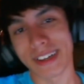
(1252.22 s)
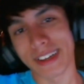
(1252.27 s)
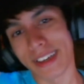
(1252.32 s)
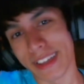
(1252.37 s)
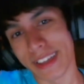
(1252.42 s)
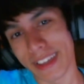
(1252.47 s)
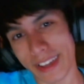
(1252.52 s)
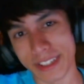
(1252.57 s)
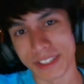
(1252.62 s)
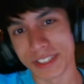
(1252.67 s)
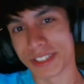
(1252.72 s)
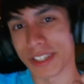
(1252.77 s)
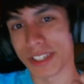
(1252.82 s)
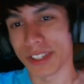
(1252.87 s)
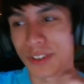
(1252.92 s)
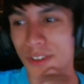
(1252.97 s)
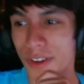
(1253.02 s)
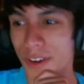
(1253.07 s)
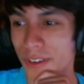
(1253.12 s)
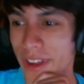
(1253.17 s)
yeah, since I
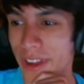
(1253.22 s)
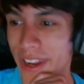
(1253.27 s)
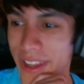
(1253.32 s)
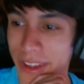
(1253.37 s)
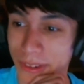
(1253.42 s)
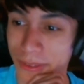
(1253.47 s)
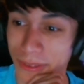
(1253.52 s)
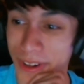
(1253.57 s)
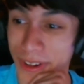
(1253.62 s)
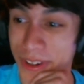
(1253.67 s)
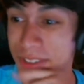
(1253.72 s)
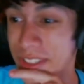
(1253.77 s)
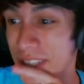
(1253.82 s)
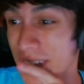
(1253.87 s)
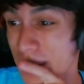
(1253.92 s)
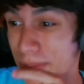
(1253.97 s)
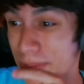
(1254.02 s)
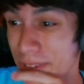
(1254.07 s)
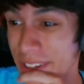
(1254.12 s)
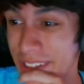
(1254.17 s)
don't know any real
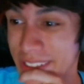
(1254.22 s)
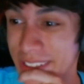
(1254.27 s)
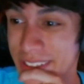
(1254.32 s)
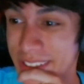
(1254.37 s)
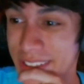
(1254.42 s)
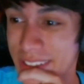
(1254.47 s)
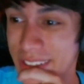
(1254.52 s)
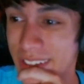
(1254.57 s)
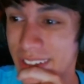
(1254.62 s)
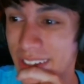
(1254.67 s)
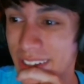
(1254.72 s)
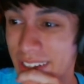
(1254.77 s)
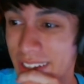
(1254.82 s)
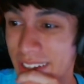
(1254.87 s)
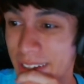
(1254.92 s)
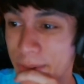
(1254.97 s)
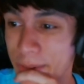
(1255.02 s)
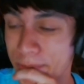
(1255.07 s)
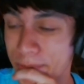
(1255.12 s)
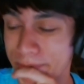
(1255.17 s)
celebrities,
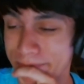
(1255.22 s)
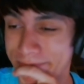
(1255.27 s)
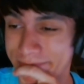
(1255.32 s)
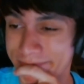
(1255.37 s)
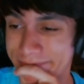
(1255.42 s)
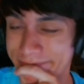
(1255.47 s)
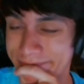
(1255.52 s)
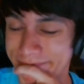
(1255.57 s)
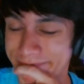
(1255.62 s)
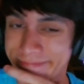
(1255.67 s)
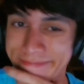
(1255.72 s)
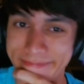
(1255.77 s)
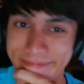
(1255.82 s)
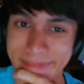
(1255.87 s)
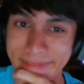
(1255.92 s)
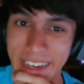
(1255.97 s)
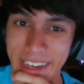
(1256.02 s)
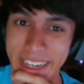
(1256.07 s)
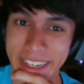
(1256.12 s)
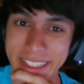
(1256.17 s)
I
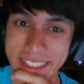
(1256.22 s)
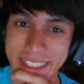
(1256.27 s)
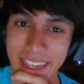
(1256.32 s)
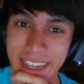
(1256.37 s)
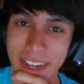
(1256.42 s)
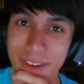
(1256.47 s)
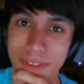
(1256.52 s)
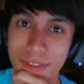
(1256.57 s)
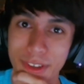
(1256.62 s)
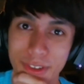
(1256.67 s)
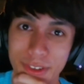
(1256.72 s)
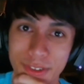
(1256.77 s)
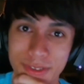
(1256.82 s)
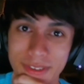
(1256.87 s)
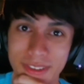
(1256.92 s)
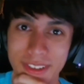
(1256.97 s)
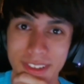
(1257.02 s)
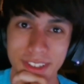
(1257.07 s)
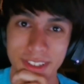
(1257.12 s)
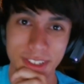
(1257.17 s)
guess out of
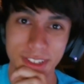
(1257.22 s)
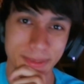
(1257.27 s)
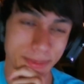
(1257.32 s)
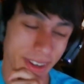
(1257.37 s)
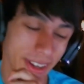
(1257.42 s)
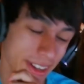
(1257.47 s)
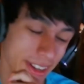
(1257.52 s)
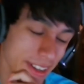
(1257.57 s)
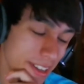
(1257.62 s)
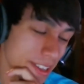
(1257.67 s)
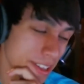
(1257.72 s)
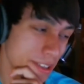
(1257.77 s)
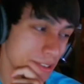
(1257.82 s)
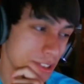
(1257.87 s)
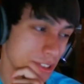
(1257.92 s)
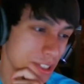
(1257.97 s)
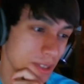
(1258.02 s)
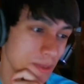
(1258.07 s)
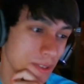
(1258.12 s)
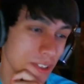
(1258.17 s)

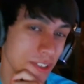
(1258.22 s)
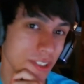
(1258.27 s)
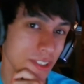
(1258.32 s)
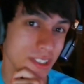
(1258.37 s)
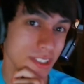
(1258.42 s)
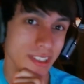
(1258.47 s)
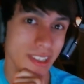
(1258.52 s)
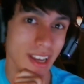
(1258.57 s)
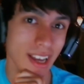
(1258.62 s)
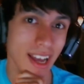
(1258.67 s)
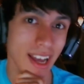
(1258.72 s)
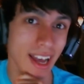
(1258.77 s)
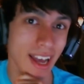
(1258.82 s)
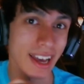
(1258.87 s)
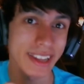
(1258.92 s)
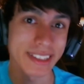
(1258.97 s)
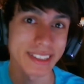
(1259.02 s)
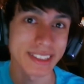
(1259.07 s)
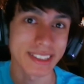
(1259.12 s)
YouTubers, I'd